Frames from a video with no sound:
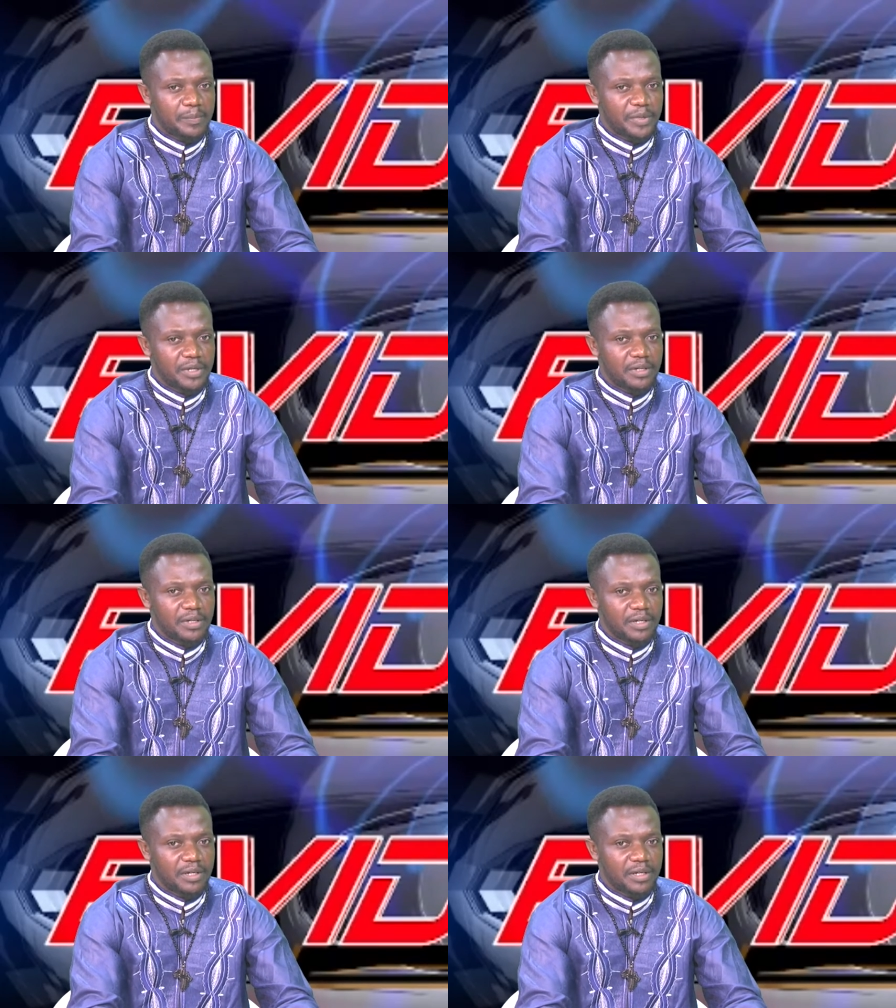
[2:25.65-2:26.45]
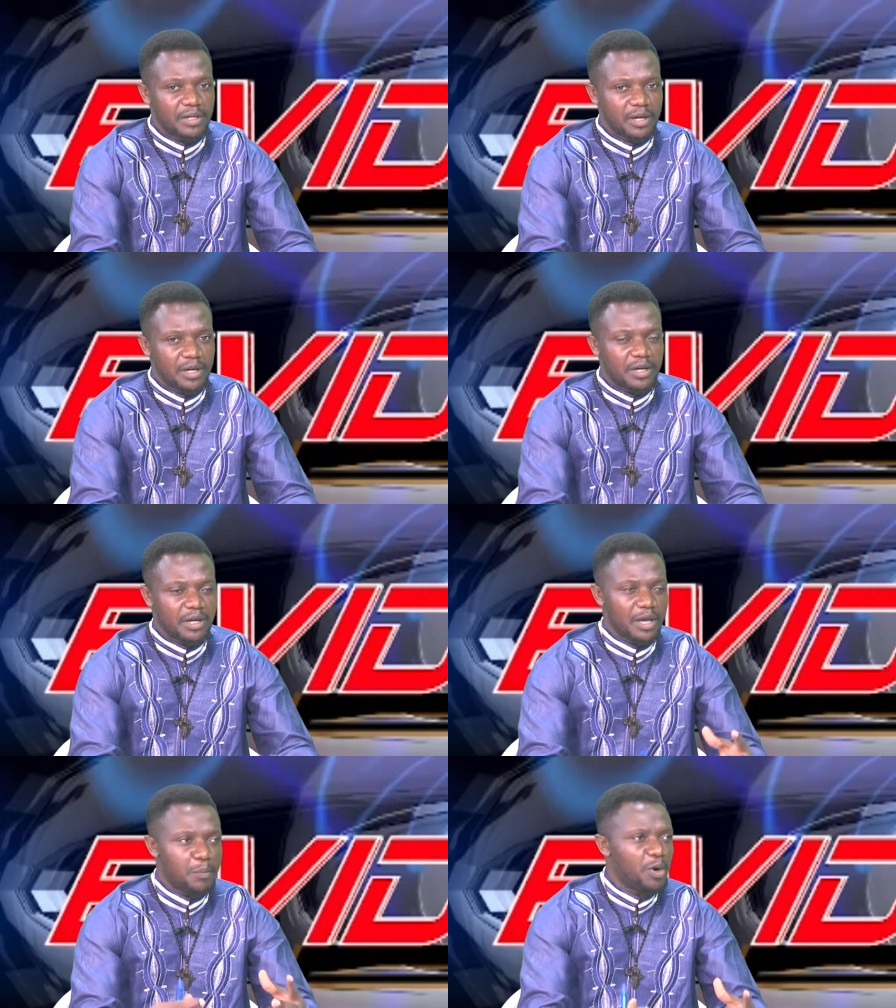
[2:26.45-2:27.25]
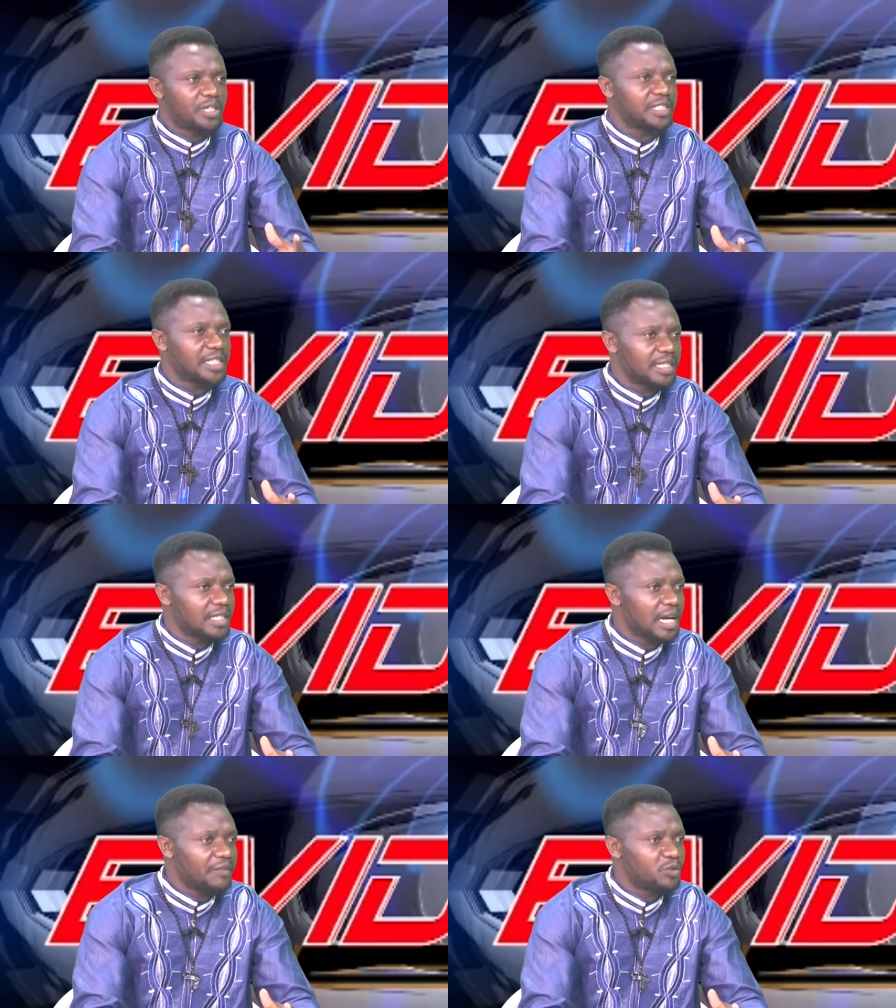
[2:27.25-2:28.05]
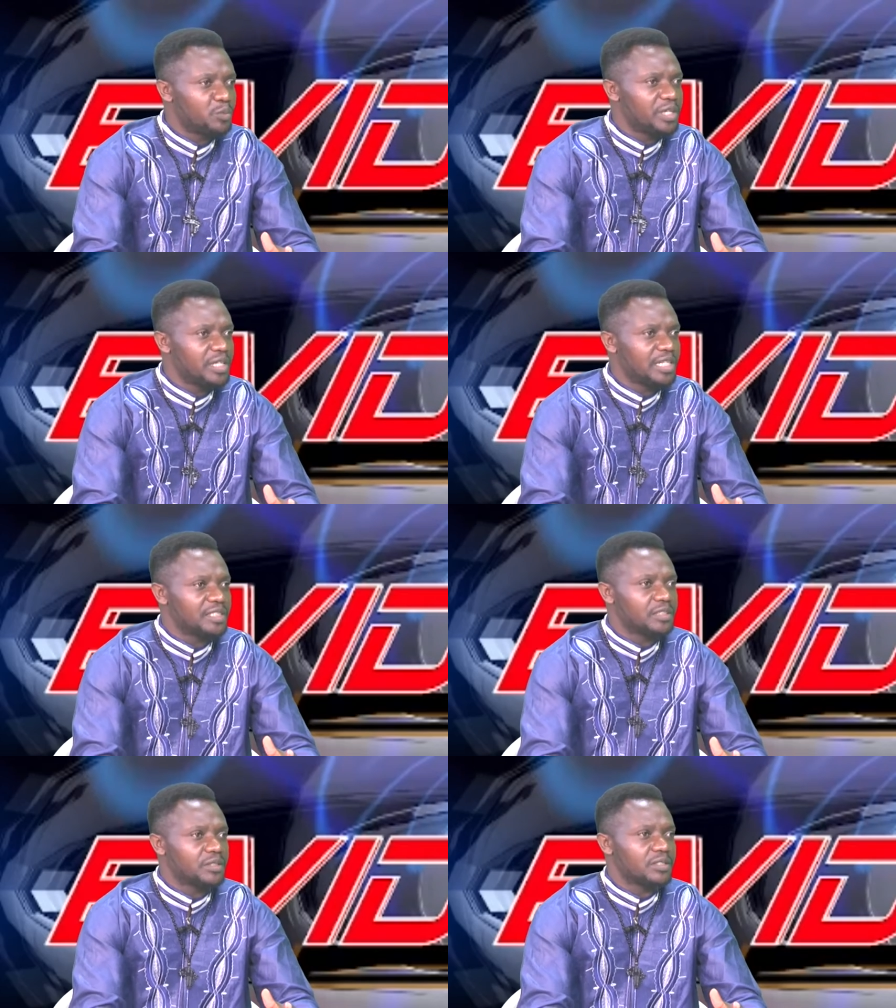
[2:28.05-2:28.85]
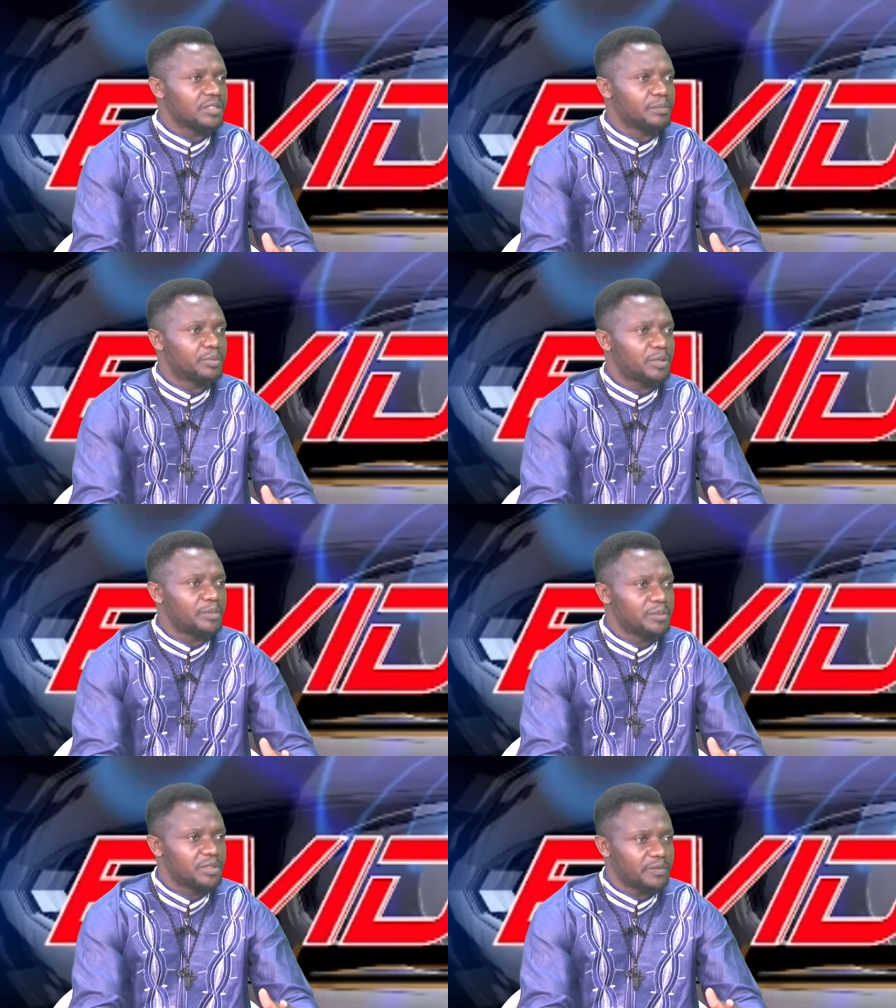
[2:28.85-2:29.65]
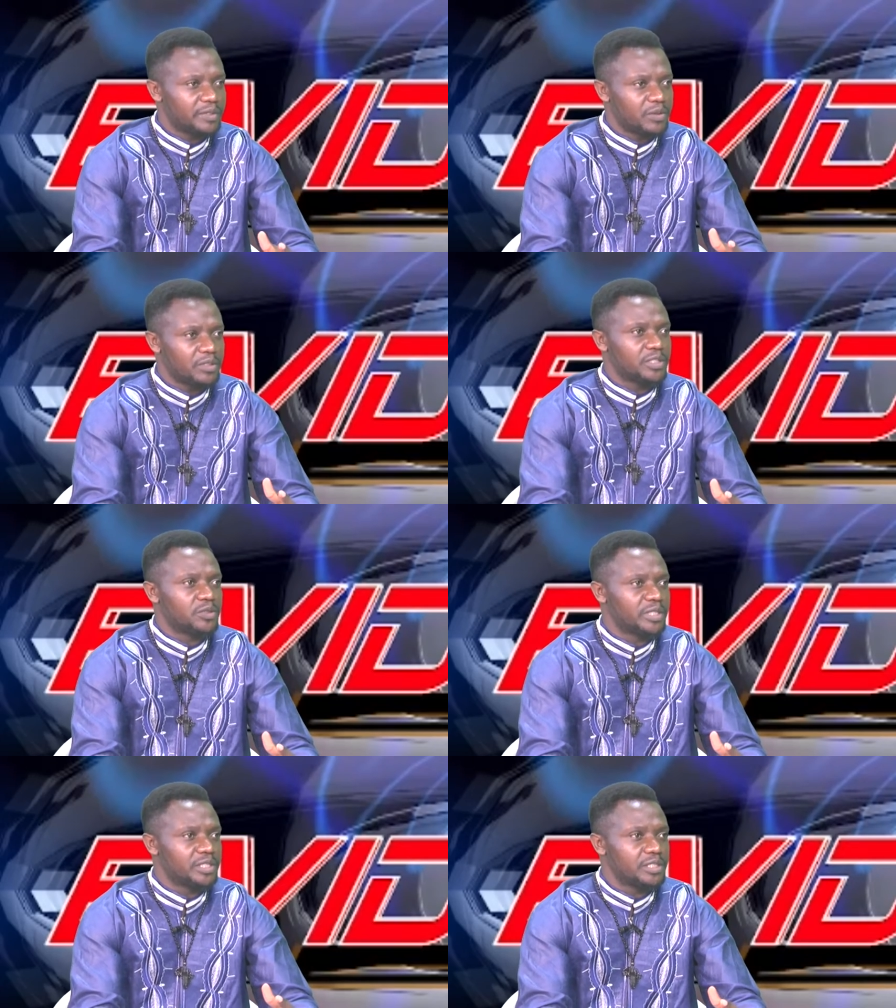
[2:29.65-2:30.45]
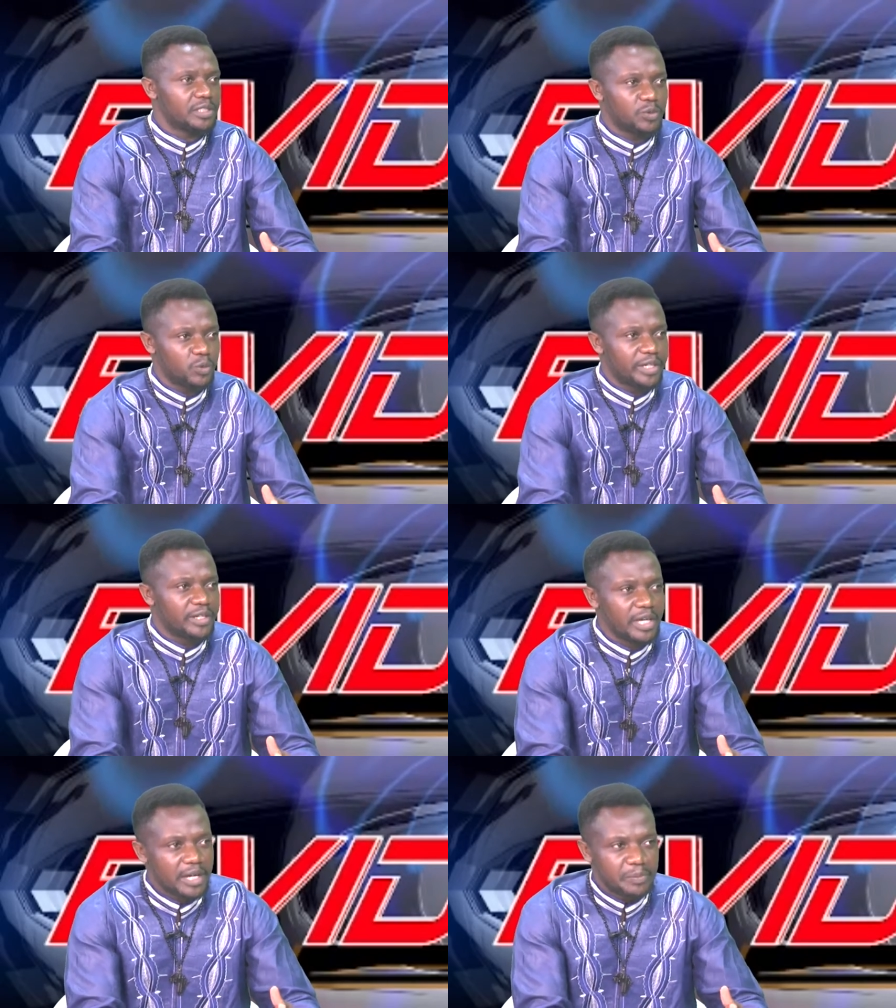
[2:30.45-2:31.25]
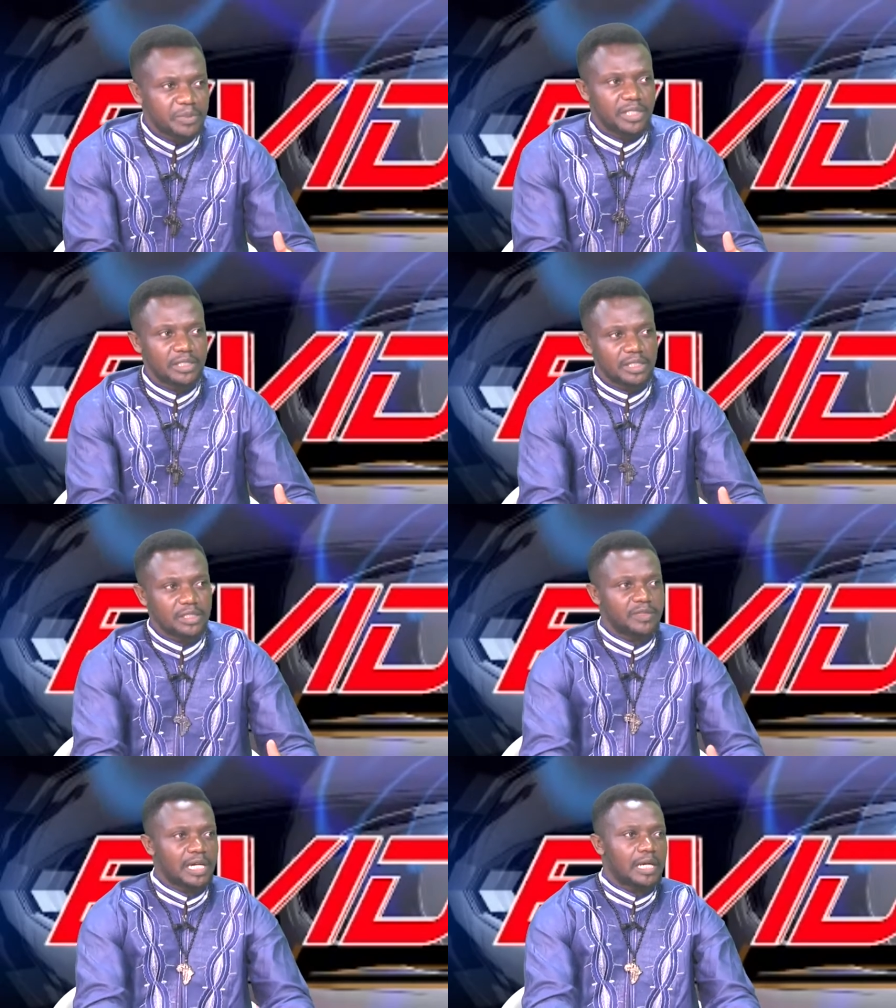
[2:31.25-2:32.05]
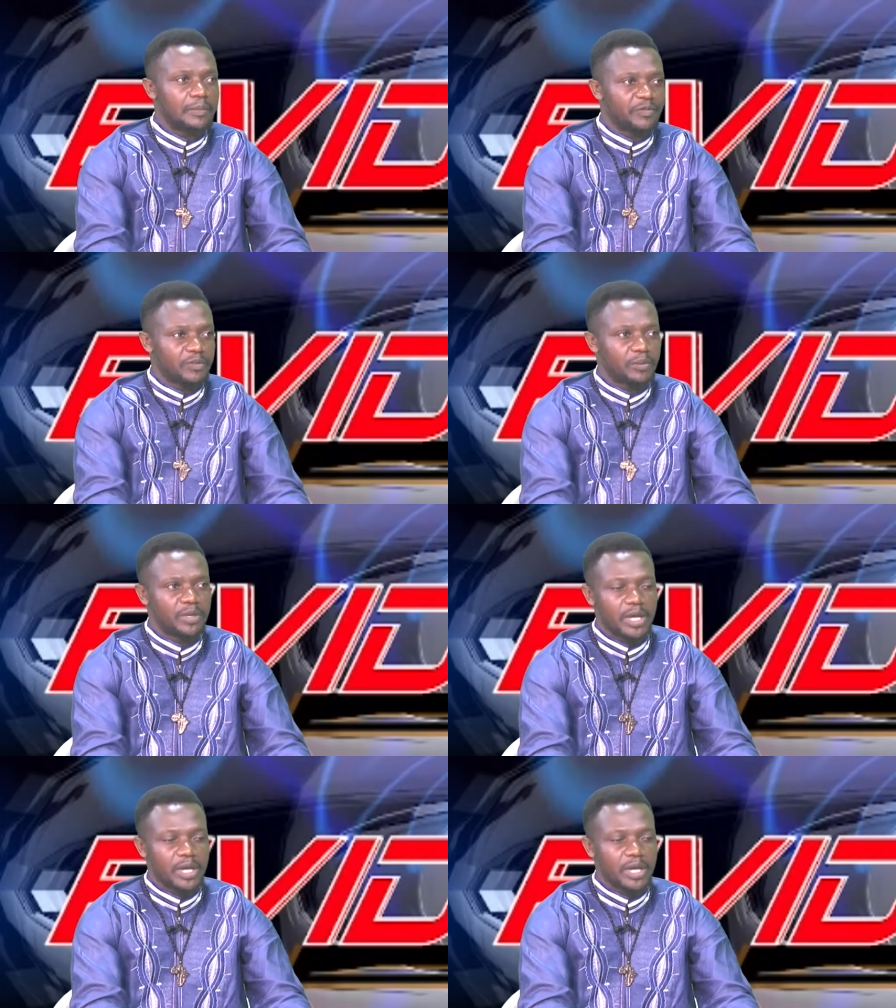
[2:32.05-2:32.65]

being a body that have to meet and discuss the problems of the constituencies in where representatives are coming from.